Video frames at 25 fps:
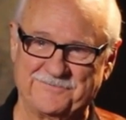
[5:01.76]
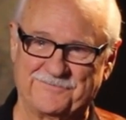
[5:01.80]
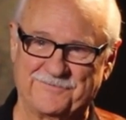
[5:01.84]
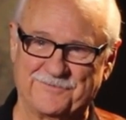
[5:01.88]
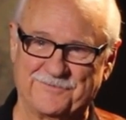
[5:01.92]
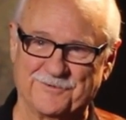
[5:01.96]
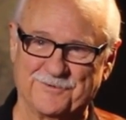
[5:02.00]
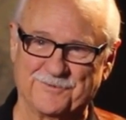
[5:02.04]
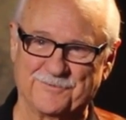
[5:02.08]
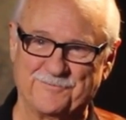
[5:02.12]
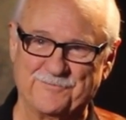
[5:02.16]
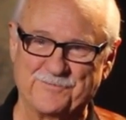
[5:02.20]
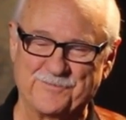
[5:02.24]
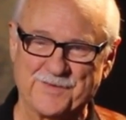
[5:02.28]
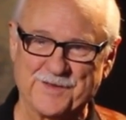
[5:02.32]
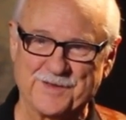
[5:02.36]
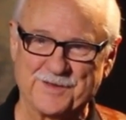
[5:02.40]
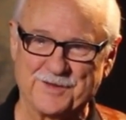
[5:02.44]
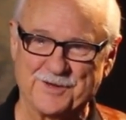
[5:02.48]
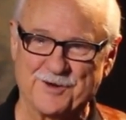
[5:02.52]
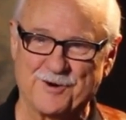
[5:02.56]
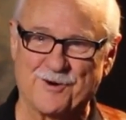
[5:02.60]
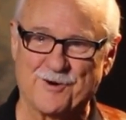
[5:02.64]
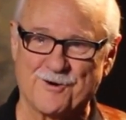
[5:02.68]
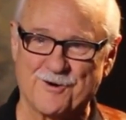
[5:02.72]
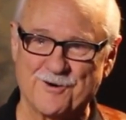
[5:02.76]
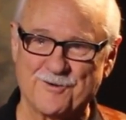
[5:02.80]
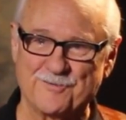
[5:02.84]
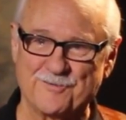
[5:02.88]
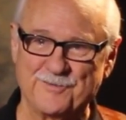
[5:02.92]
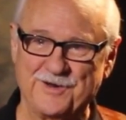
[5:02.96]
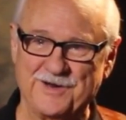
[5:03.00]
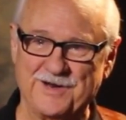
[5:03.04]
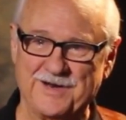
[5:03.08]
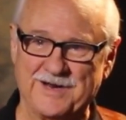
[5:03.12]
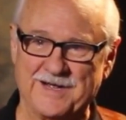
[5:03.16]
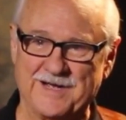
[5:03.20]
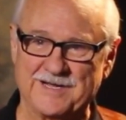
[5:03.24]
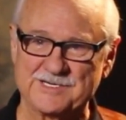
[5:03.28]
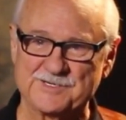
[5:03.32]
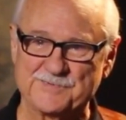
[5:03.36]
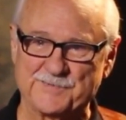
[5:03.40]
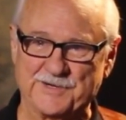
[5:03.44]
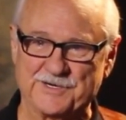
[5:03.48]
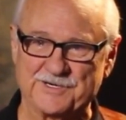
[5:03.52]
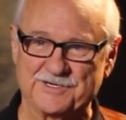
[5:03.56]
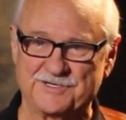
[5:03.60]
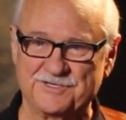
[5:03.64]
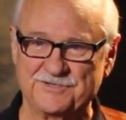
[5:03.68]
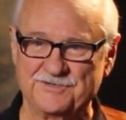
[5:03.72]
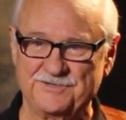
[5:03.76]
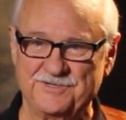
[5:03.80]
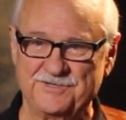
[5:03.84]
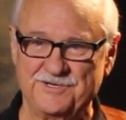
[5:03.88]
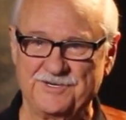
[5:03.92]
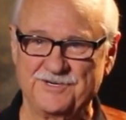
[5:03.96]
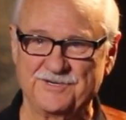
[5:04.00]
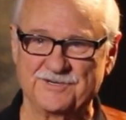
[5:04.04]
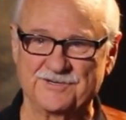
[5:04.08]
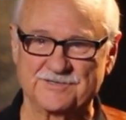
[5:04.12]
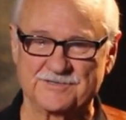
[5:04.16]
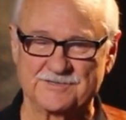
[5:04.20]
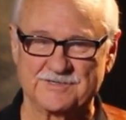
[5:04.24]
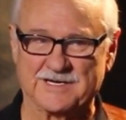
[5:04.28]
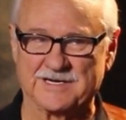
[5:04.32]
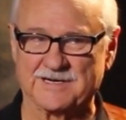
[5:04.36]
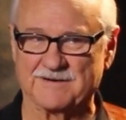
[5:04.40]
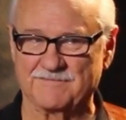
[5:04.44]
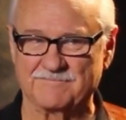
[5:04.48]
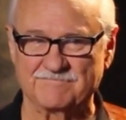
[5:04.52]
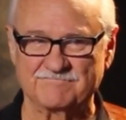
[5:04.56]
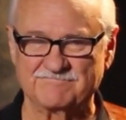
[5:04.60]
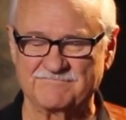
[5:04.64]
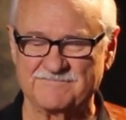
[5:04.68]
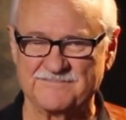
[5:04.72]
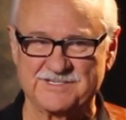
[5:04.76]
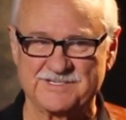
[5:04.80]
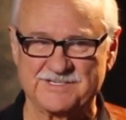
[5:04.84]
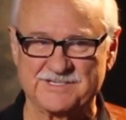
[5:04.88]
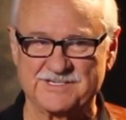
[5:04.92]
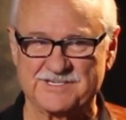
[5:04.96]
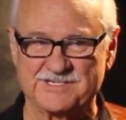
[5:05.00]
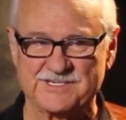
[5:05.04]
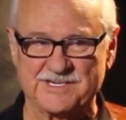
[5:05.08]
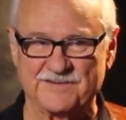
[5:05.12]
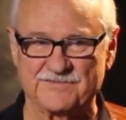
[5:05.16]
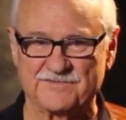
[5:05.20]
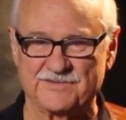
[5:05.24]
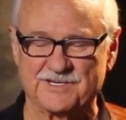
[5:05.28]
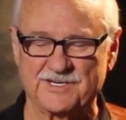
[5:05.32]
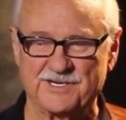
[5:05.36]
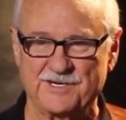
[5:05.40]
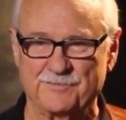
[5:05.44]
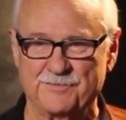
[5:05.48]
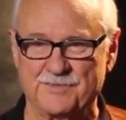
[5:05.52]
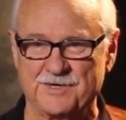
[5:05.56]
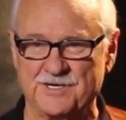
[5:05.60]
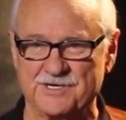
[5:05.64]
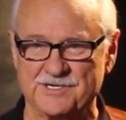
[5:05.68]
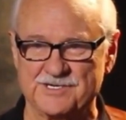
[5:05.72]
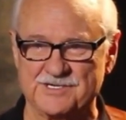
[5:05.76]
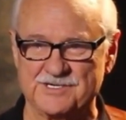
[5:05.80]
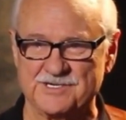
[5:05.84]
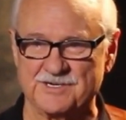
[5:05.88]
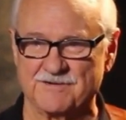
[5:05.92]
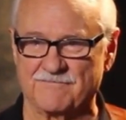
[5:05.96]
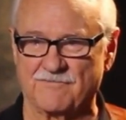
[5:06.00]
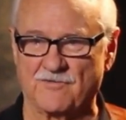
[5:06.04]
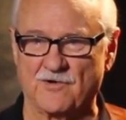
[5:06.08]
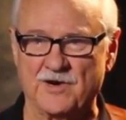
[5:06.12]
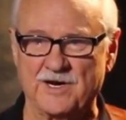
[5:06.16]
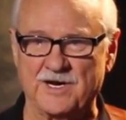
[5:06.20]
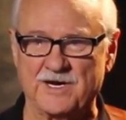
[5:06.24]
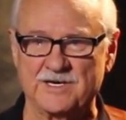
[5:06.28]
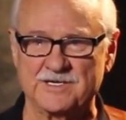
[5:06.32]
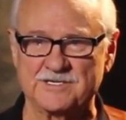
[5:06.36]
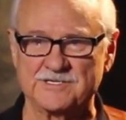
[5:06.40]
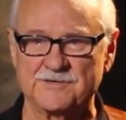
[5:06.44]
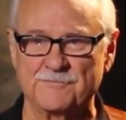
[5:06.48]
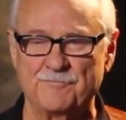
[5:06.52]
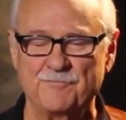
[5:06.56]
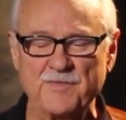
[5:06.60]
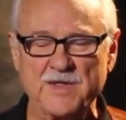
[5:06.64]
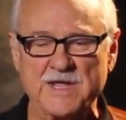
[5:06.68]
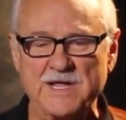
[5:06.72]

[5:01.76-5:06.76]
for the Army, and I spent 2 years, like 17 months in France.